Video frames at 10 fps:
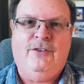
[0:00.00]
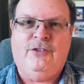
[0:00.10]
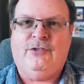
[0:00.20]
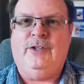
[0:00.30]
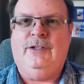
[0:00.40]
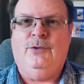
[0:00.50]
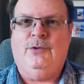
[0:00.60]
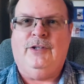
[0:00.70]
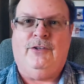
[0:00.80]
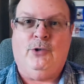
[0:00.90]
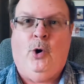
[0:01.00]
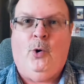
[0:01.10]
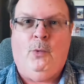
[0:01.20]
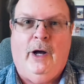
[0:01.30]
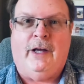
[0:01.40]
of the street who says, go
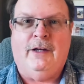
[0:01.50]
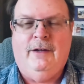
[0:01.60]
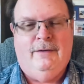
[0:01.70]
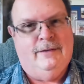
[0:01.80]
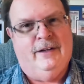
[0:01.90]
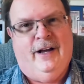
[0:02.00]
away. And